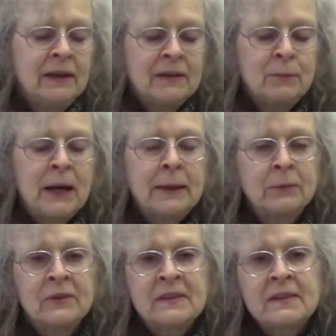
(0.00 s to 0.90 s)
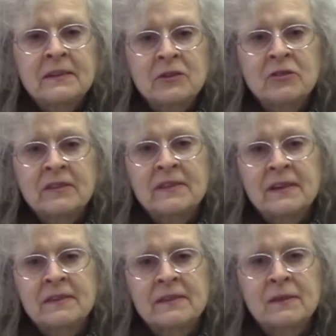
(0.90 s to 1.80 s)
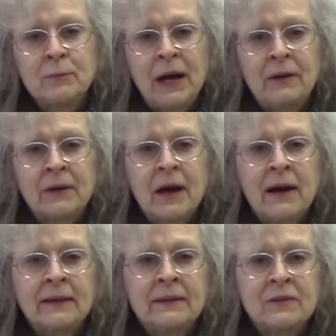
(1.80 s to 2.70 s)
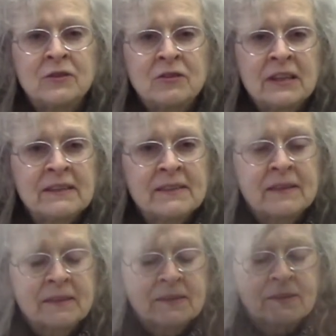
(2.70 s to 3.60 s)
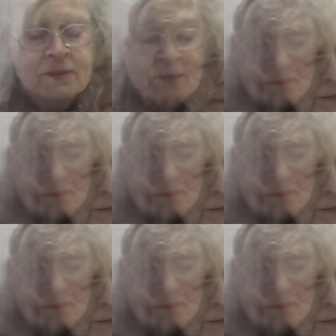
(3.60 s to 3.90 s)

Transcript: The Bible teaches us about God and Jesus.